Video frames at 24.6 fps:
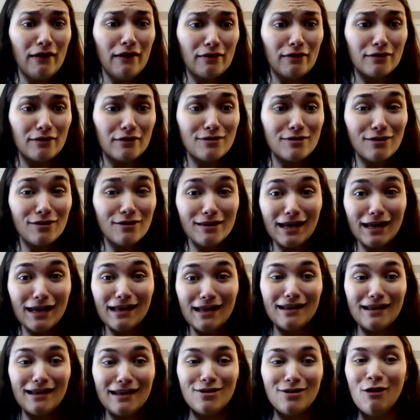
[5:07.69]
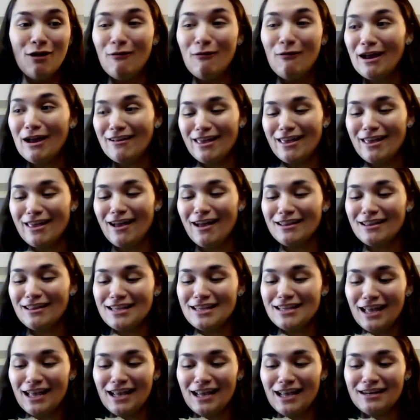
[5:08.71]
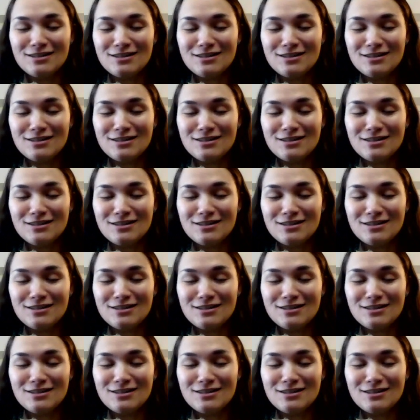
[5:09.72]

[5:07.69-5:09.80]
they're all dead, why are they all dead,